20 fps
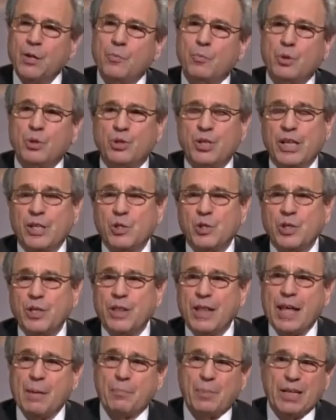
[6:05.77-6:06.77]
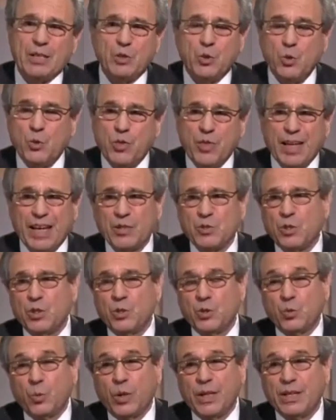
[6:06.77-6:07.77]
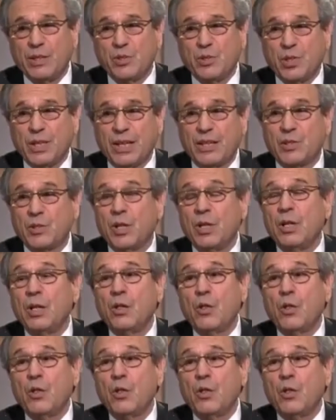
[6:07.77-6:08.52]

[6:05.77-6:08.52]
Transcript: prediction that by 2026,